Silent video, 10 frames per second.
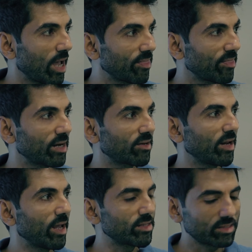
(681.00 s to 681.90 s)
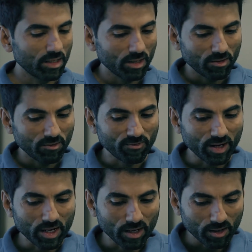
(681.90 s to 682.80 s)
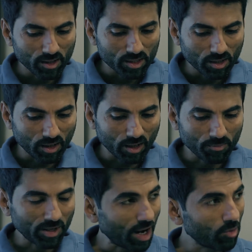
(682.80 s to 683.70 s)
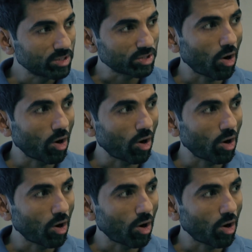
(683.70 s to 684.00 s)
and that creates very pronounced